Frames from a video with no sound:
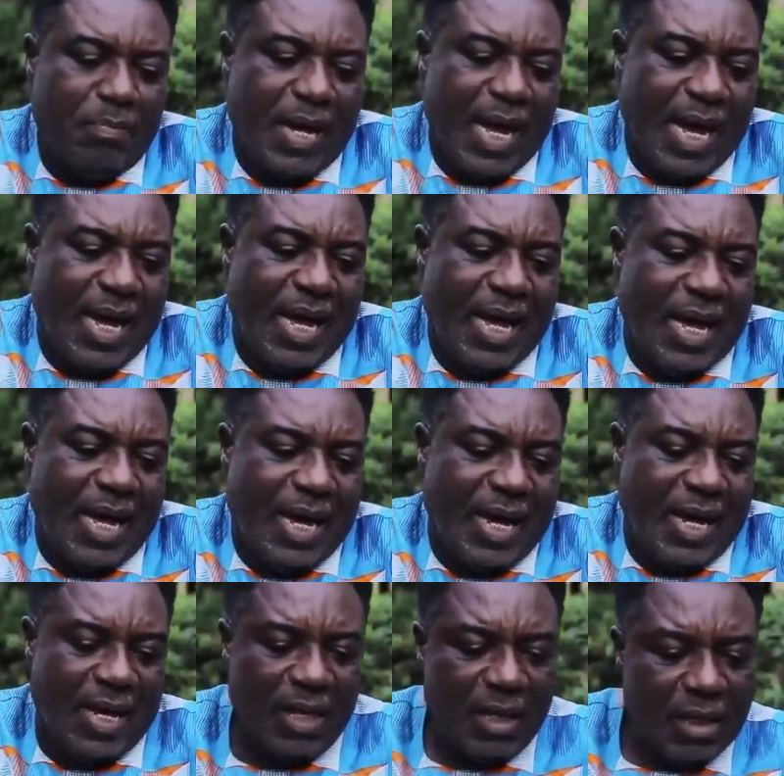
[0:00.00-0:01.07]

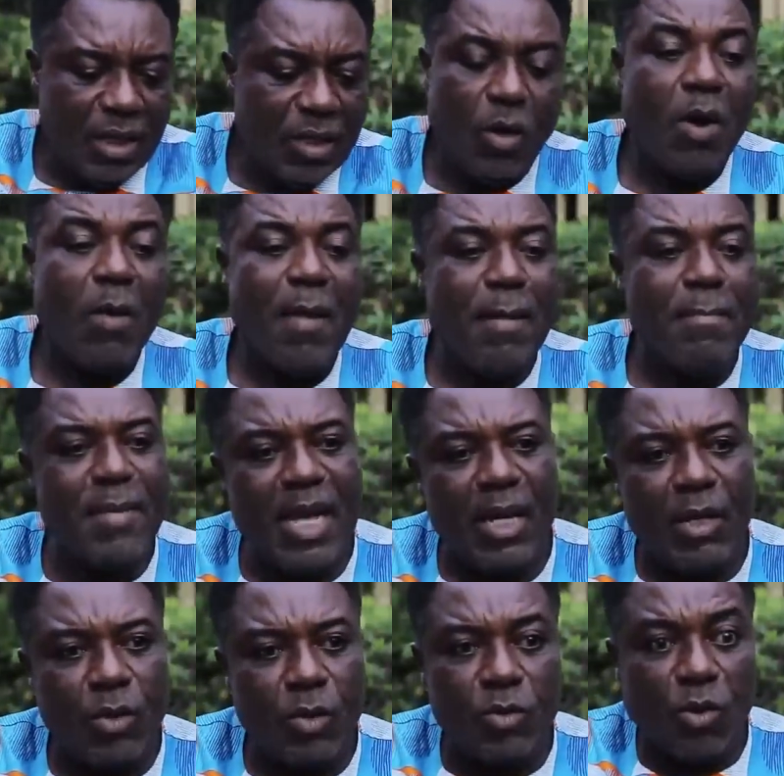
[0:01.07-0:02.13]
Mbah. Oh,
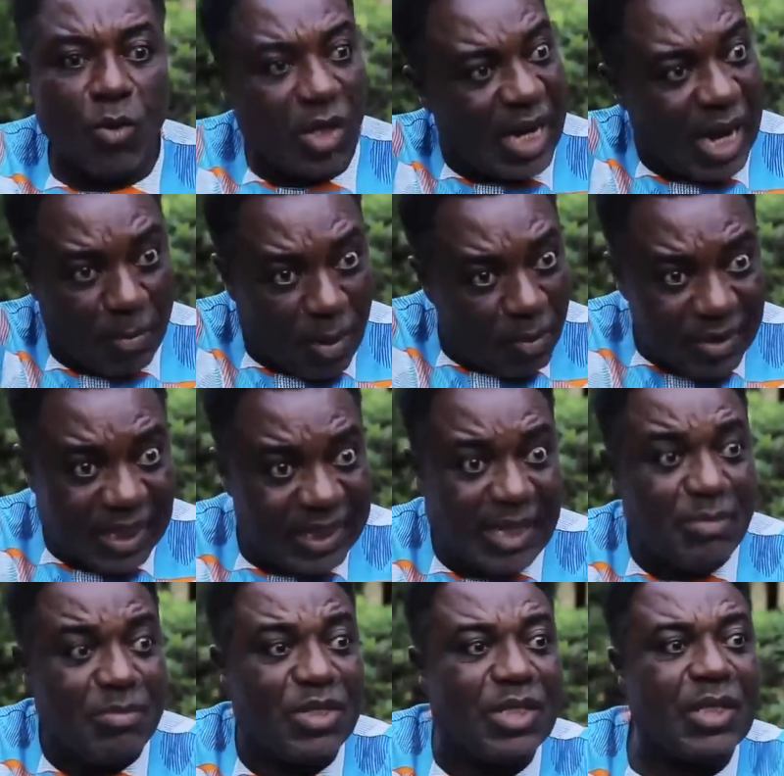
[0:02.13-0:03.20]
mamme, uturuga,
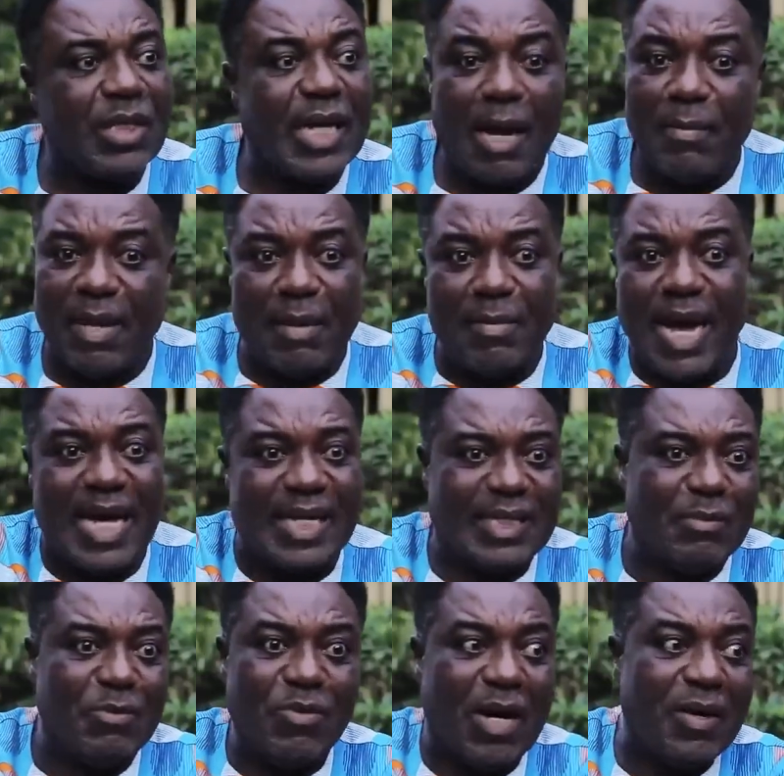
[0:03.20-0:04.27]
what would that MC? I'll be
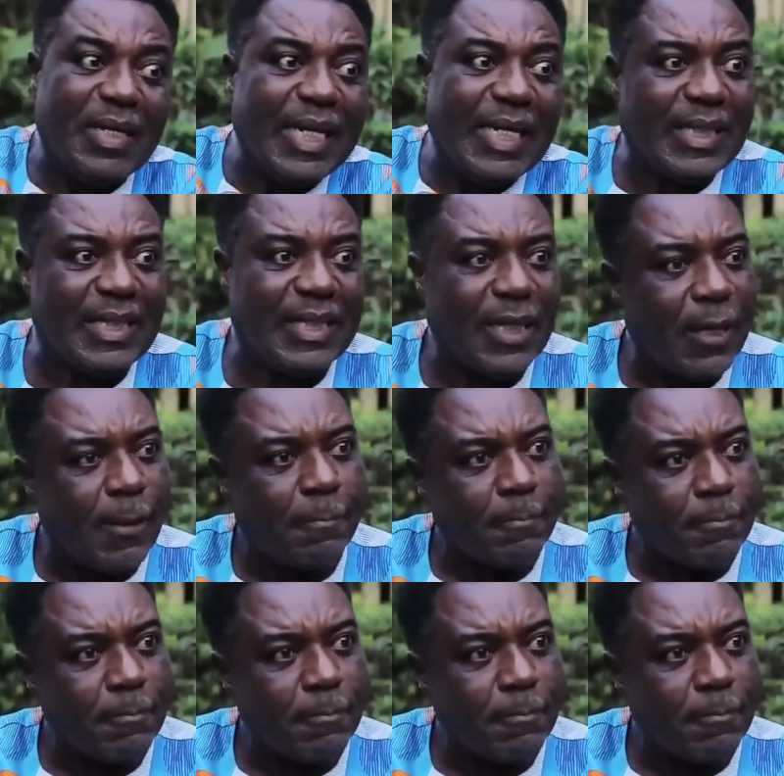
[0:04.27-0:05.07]
able to say Mwa late.